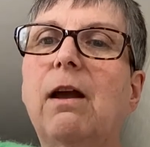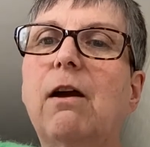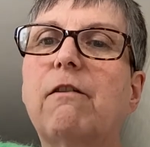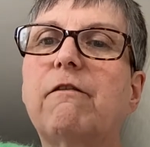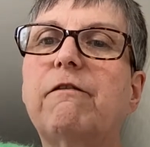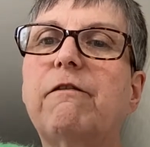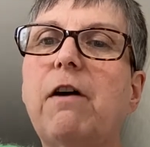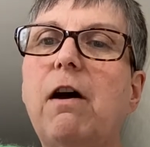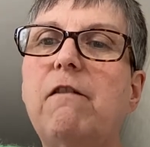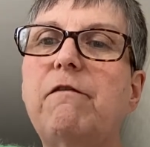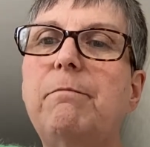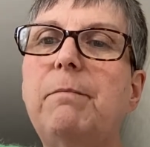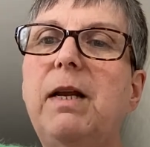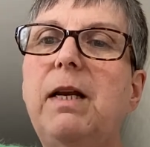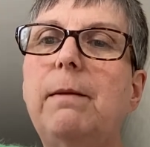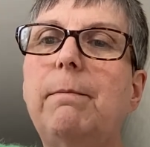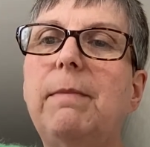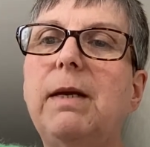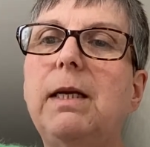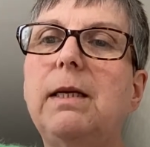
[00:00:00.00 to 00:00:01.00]
5
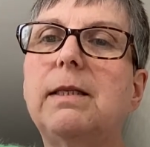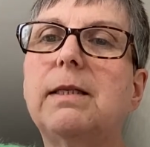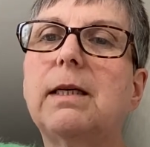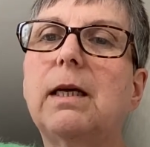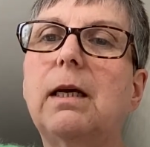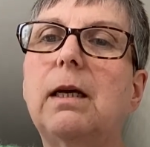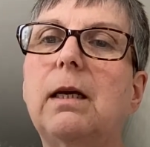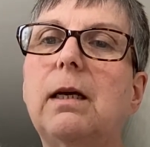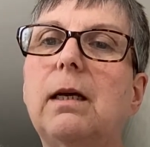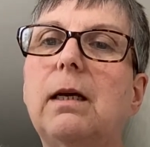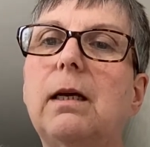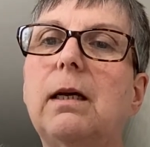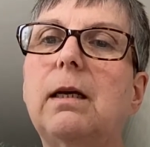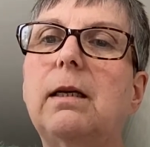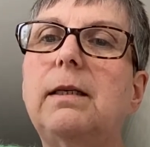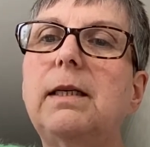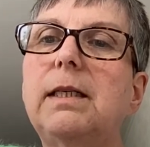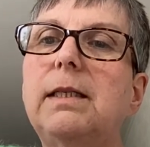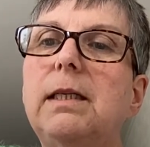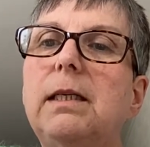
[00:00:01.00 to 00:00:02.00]
millimeter
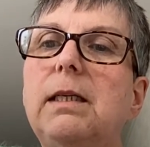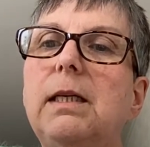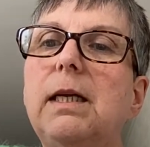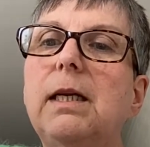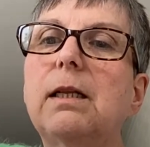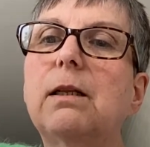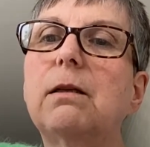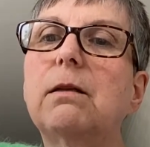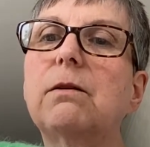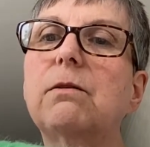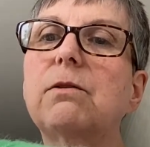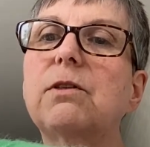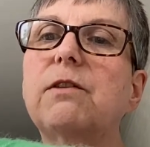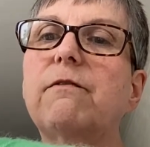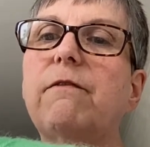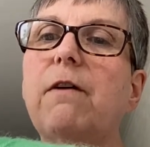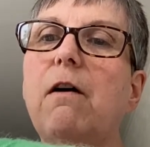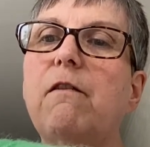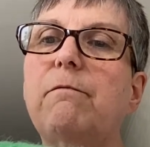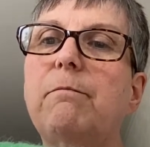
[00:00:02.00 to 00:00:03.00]
knitting needles,
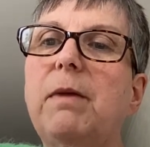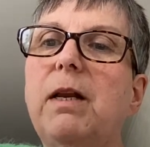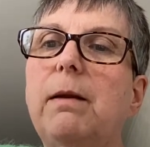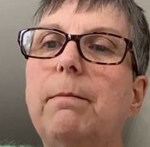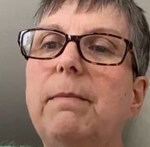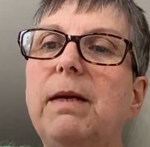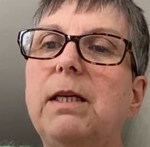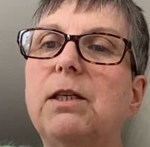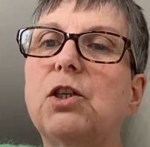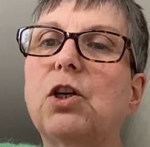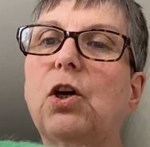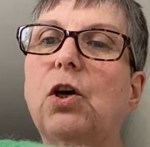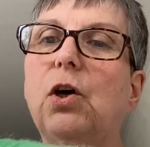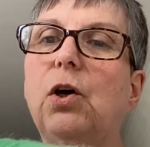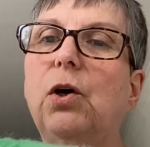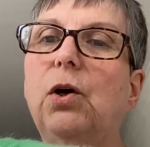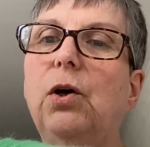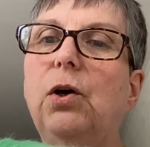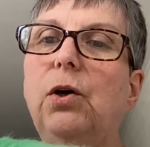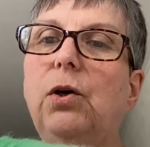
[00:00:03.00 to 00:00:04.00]
5 millimeter
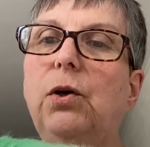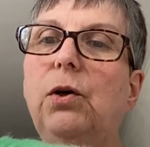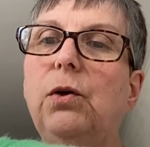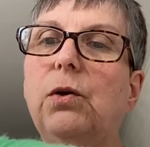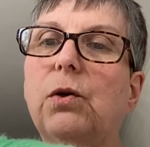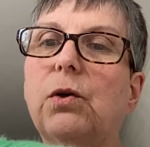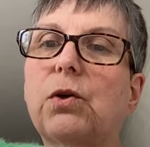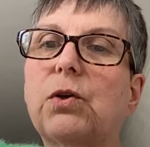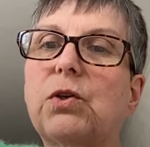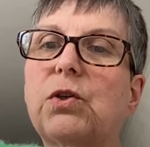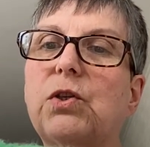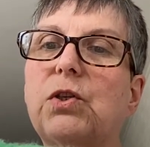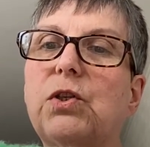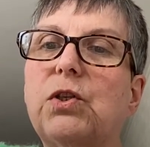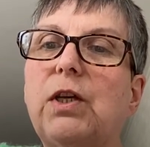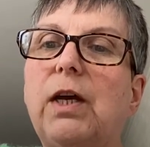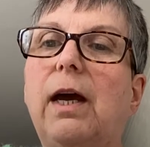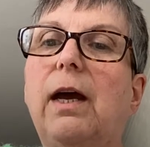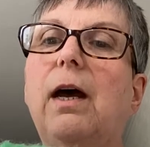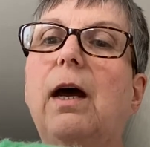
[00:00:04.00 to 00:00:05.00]

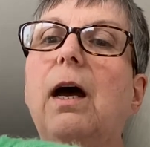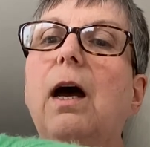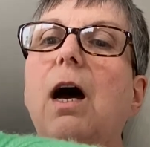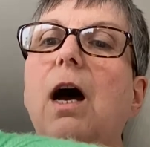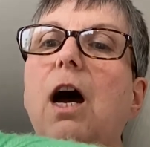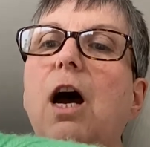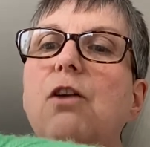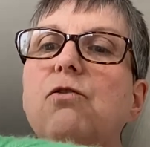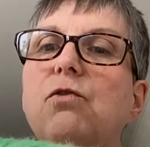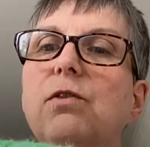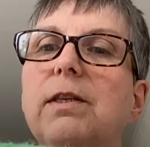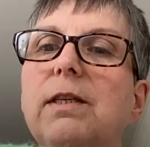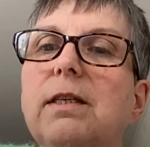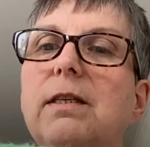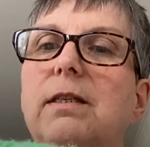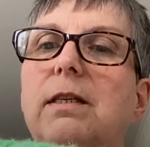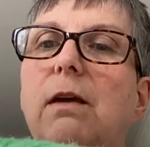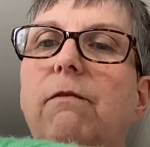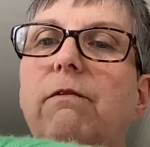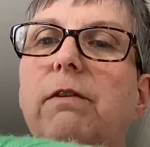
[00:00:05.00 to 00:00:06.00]
hooks,
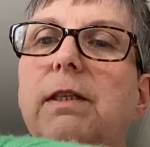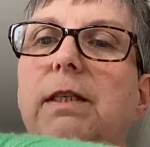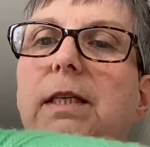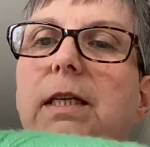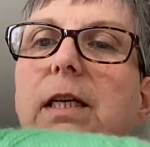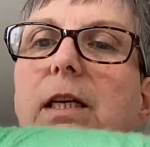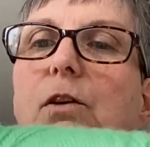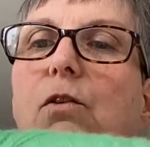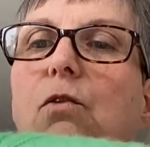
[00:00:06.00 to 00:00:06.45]
170